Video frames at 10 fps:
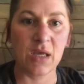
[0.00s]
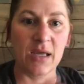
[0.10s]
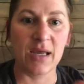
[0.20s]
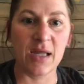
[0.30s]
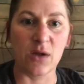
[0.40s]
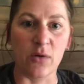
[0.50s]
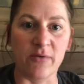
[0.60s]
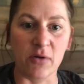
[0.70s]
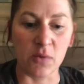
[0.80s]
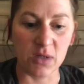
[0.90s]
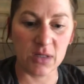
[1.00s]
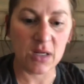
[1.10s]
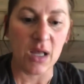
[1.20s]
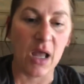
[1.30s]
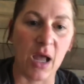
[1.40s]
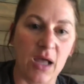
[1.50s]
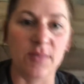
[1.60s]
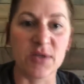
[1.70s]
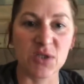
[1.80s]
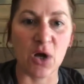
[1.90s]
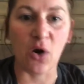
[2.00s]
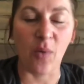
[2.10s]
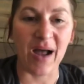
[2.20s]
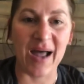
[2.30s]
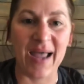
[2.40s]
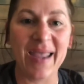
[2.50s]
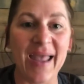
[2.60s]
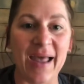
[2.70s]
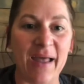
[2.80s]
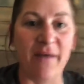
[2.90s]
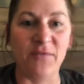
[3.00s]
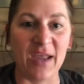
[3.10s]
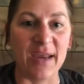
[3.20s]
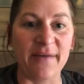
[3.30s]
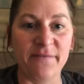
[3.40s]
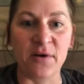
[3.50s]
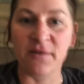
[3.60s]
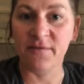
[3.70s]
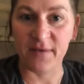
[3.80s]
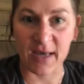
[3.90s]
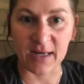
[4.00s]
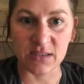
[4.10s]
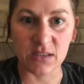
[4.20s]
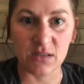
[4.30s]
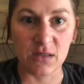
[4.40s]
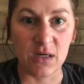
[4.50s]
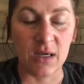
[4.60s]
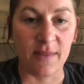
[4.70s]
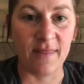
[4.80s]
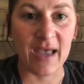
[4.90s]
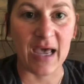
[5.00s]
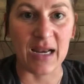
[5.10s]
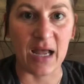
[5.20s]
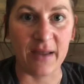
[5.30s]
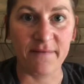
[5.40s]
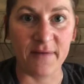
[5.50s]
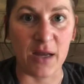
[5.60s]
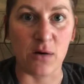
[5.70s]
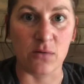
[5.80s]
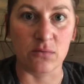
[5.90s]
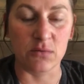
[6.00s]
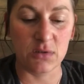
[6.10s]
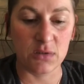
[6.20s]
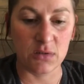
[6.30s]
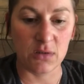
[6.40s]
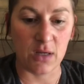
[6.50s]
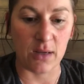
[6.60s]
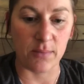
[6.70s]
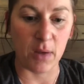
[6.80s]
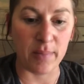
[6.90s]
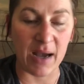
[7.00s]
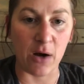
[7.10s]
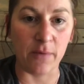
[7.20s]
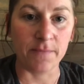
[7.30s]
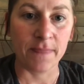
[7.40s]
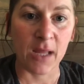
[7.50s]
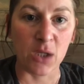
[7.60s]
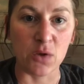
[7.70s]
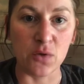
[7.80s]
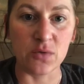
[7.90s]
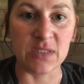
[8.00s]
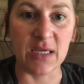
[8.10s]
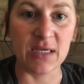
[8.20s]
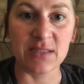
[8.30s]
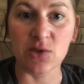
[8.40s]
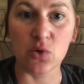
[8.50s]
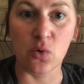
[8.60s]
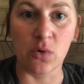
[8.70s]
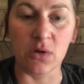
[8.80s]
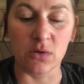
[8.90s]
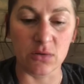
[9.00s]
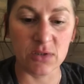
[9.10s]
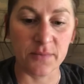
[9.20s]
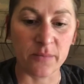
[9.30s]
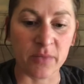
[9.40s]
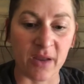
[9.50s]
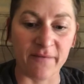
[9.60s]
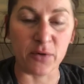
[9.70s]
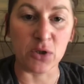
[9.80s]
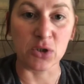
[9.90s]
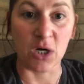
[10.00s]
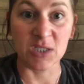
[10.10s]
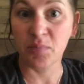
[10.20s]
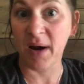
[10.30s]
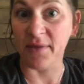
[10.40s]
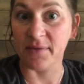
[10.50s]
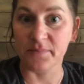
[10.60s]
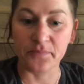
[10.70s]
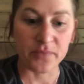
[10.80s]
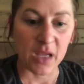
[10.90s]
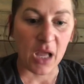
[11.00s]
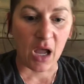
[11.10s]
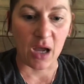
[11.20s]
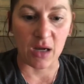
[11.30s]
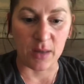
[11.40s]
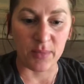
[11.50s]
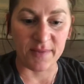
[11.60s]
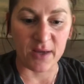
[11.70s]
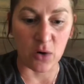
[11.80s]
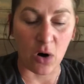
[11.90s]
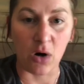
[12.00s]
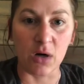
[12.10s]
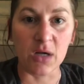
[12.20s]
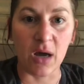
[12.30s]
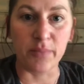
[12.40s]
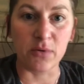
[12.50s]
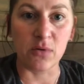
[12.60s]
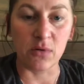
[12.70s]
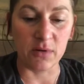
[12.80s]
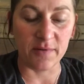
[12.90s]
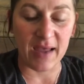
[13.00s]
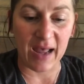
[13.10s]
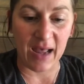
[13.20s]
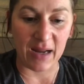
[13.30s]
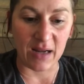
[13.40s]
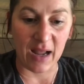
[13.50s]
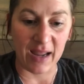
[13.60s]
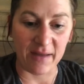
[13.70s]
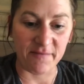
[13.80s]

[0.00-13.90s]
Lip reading: Hello everyone. So I have a fun fact that I found about using essential oils for your dog's breath. There are a couple that I have